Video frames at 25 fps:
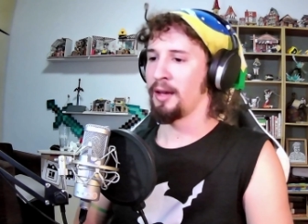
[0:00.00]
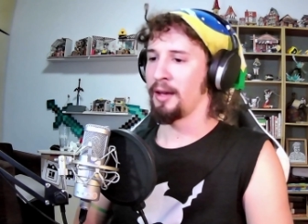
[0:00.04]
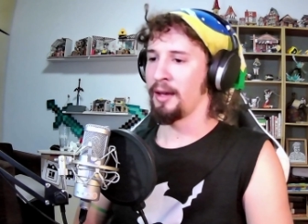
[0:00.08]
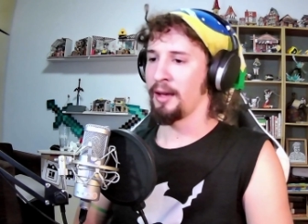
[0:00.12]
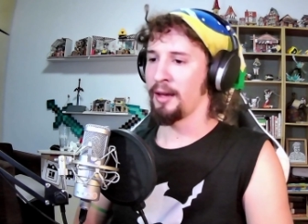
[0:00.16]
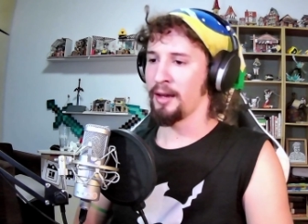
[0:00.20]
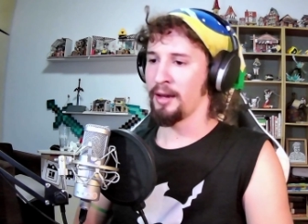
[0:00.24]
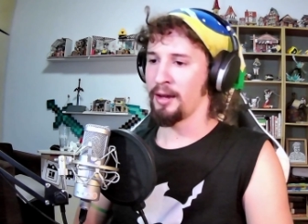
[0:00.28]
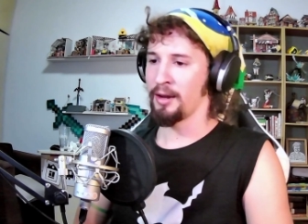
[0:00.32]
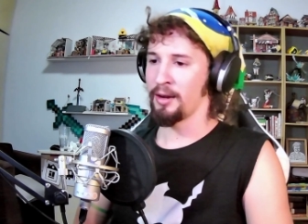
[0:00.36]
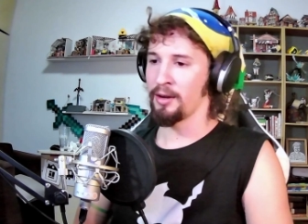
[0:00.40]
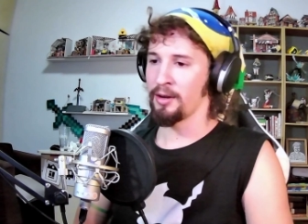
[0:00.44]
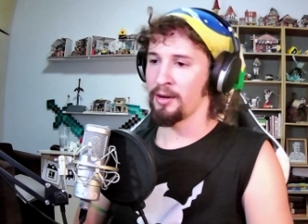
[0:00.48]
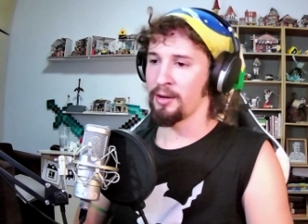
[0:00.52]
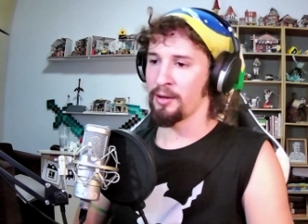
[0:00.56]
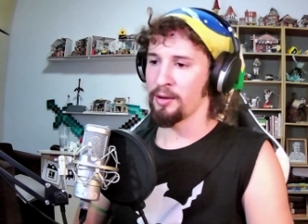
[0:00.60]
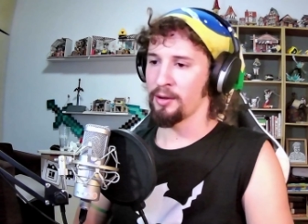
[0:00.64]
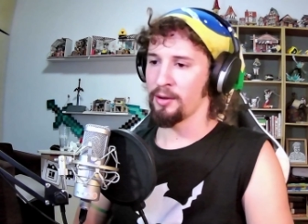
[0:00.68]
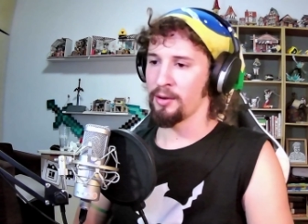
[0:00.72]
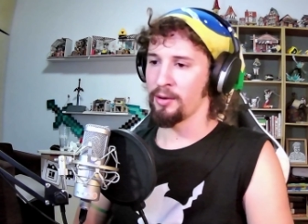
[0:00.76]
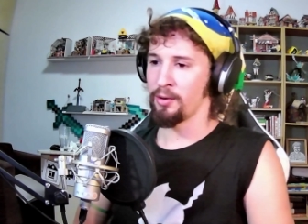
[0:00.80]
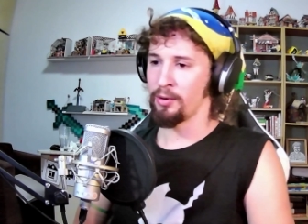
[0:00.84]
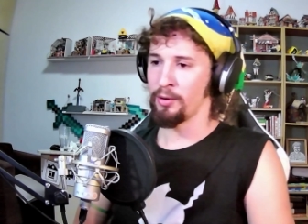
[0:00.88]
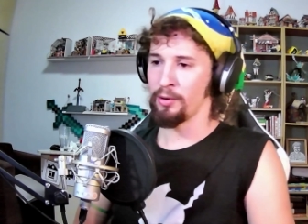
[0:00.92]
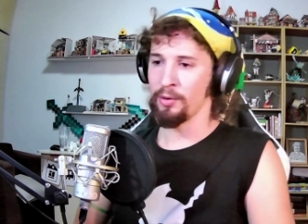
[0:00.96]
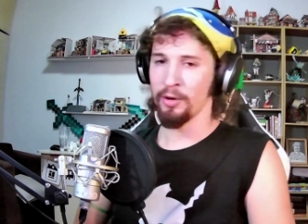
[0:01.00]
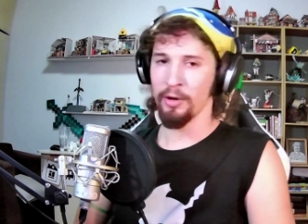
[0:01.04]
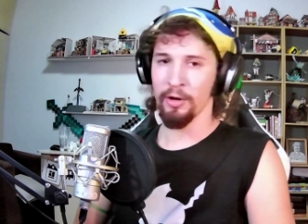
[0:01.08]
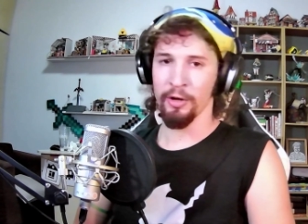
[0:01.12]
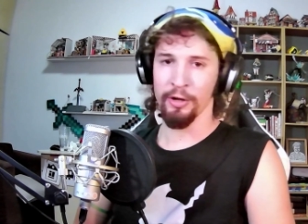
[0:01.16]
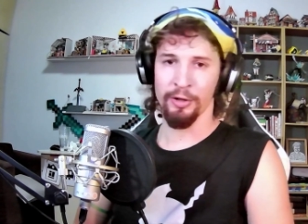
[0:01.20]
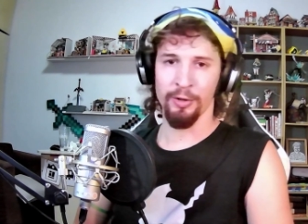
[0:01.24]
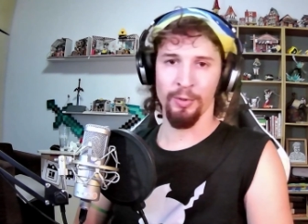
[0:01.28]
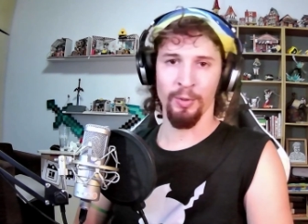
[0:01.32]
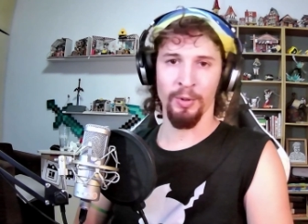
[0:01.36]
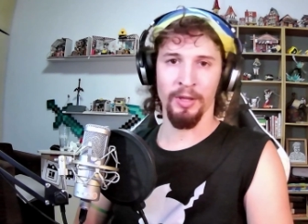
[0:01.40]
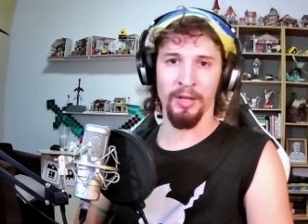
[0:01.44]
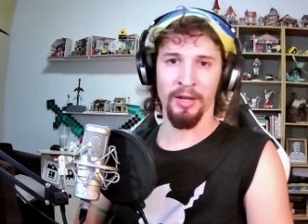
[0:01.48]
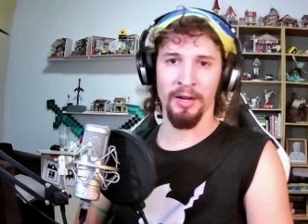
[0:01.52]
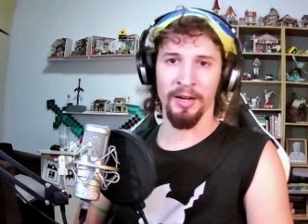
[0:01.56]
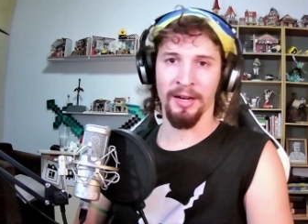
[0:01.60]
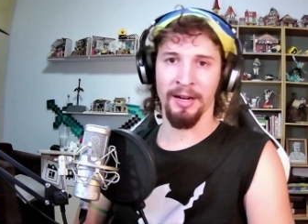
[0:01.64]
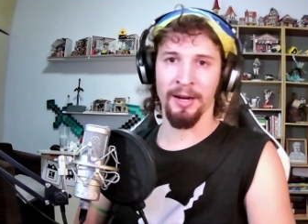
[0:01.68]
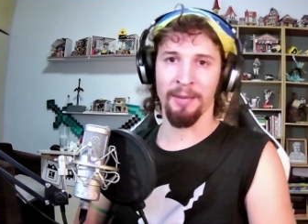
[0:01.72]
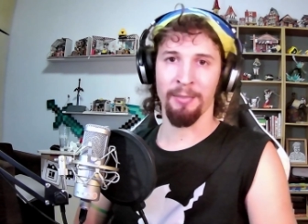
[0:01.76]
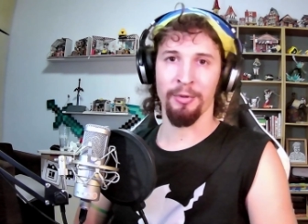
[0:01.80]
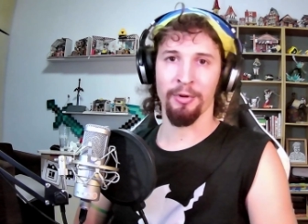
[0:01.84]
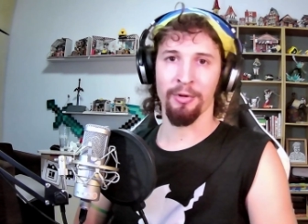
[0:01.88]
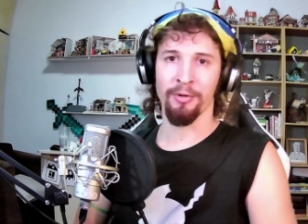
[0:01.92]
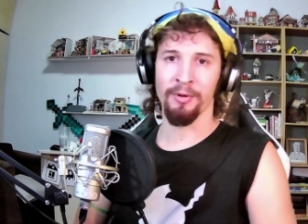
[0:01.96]
And who knows, within a
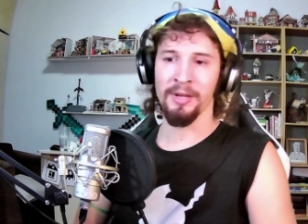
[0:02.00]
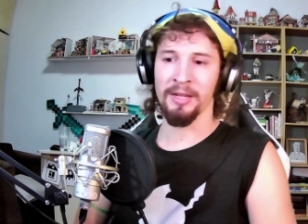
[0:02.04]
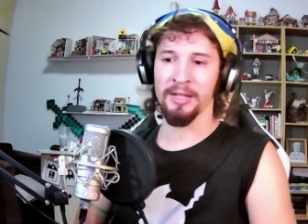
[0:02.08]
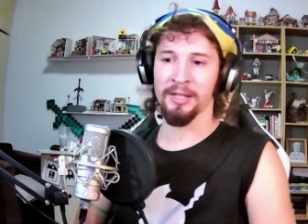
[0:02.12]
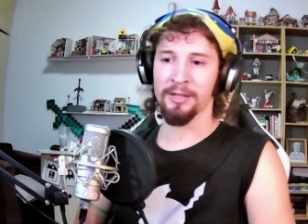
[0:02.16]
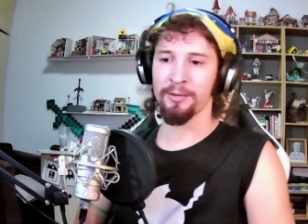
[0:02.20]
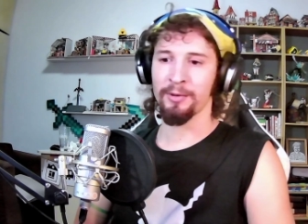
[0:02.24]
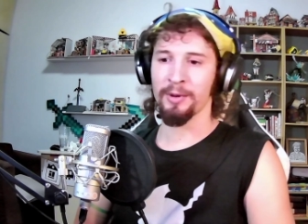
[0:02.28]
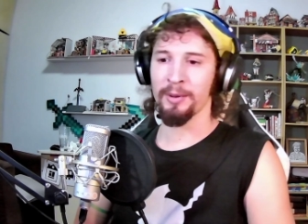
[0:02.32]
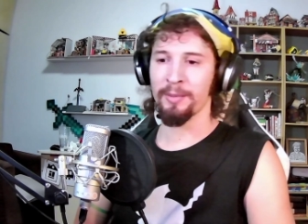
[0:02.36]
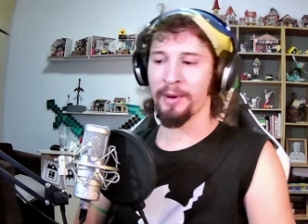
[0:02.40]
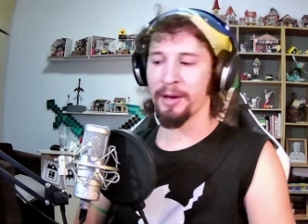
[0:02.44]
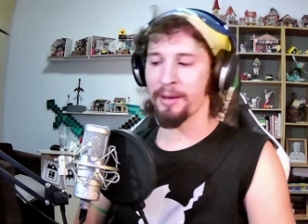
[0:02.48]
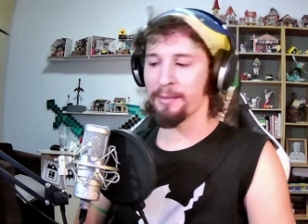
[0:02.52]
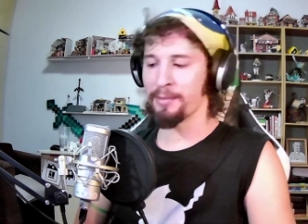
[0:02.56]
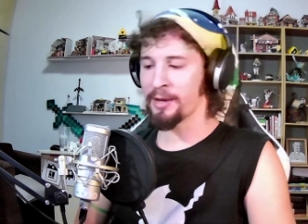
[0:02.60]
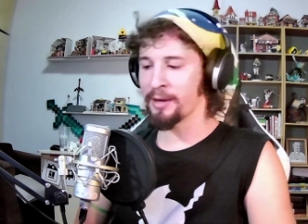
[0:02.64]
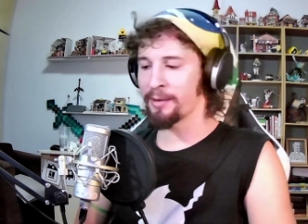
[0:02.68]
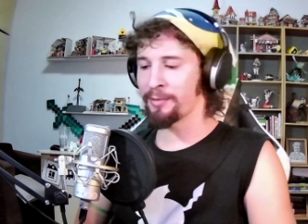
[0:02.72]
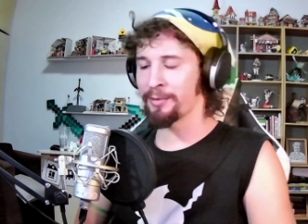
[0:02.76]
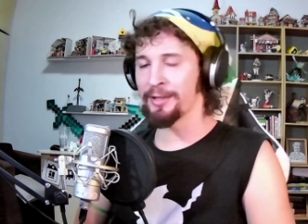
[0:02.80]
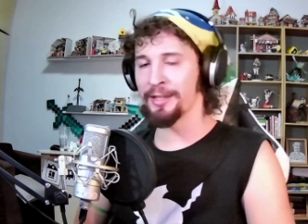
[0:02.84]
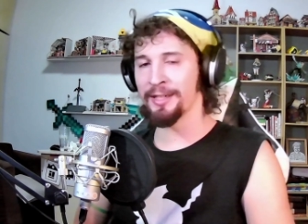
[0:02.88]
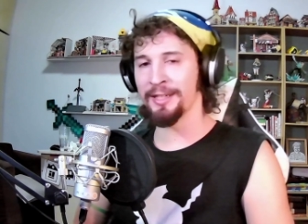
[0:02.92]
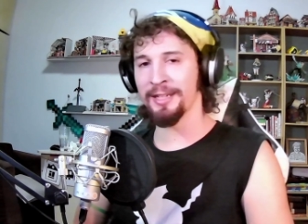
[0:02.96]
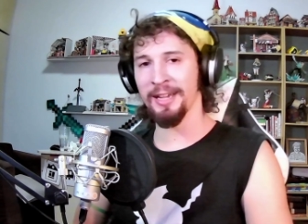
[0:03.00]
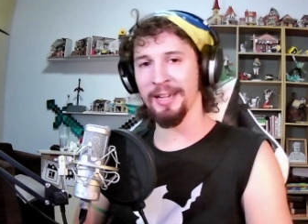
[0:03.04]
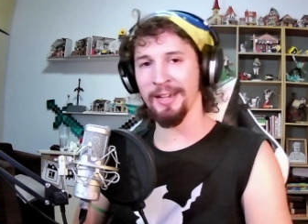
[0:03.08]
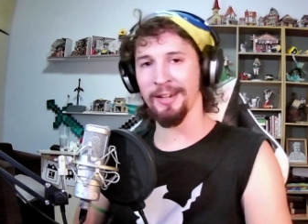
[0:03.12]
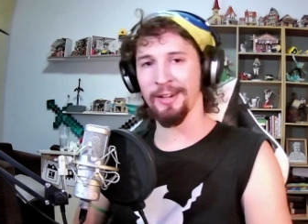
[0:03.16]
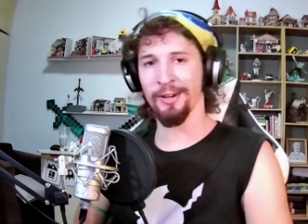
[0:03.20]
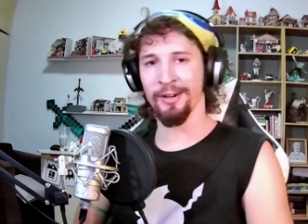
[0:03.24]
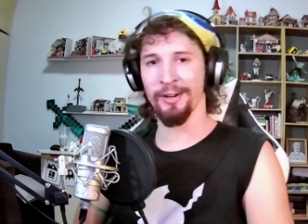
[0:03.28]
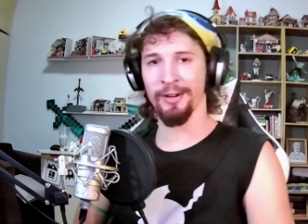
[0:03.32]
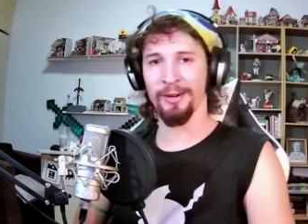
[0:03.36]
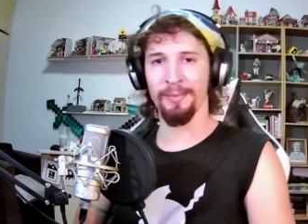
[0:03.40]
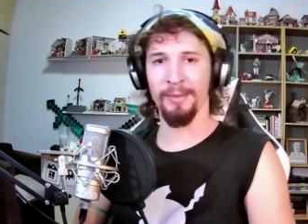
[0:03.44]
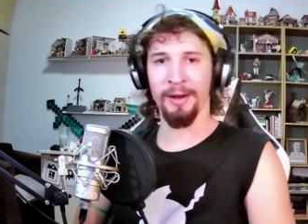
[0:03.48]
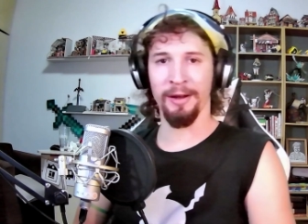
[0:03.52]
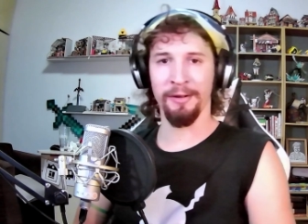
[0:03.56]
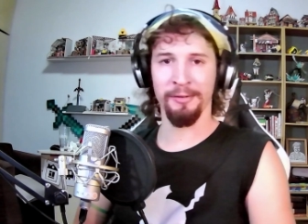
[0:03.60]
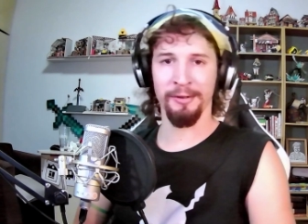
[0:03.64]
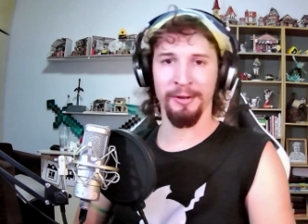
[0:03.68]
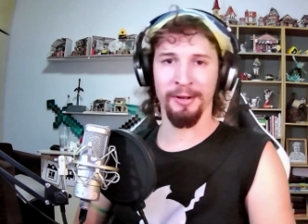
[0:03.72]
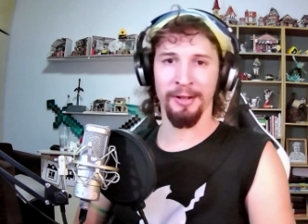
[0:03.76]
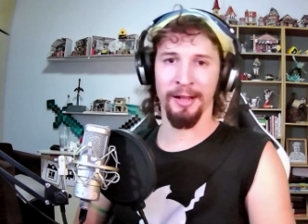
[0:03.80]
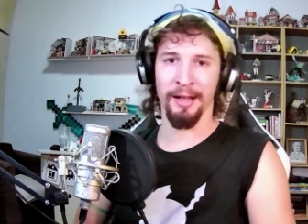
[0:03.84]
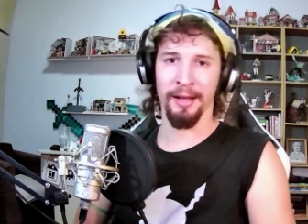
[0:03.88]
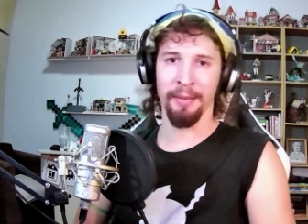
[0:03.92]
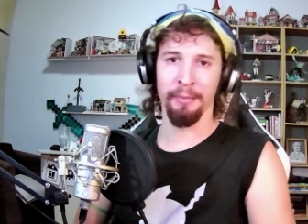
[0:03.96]
couple weeks, we might be able to take her mountain
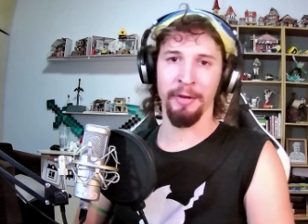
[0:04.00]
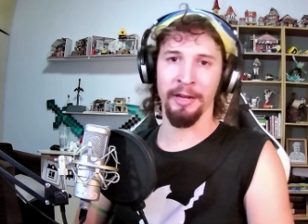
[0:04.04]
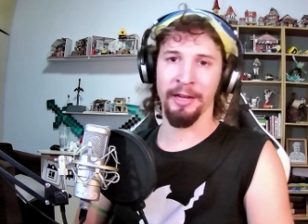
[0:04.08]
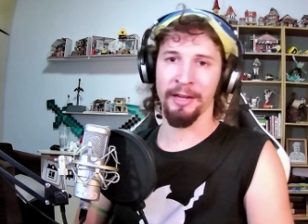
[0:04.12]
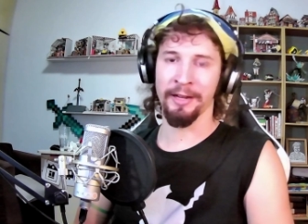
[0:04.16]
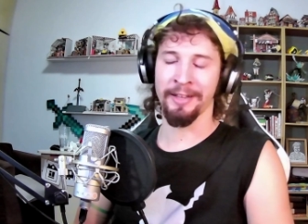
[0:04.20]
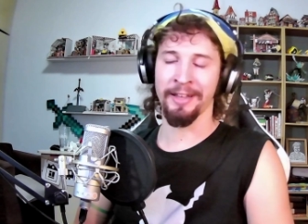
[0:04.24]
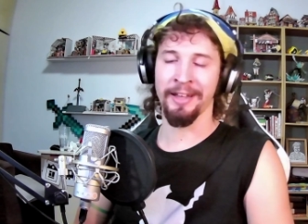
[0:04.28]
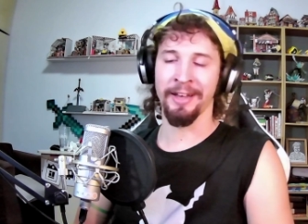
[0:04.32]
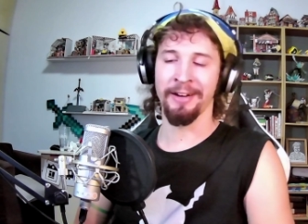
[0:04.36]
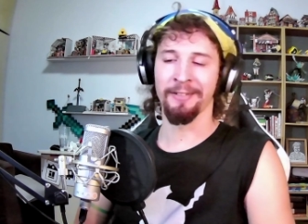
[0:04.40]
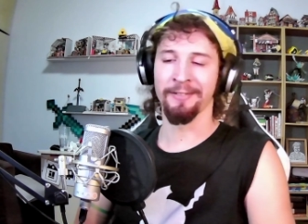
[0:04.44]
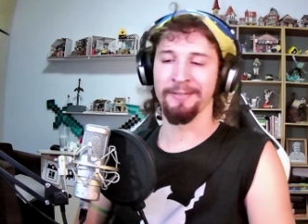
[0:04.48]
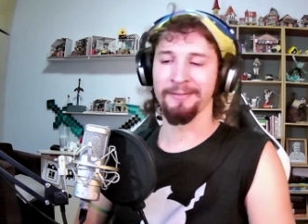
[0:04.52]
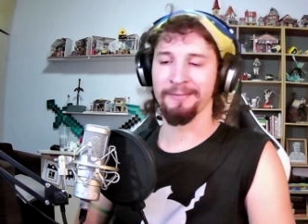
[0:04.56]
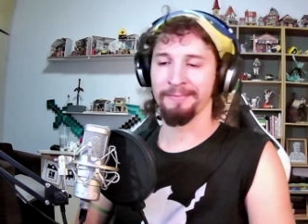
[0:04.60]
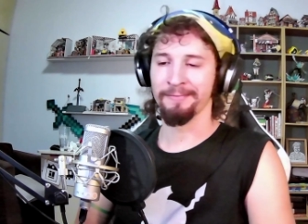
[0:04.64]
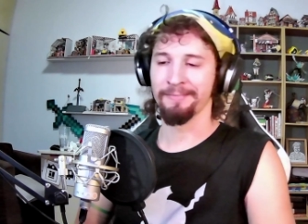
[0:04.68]
climbing again.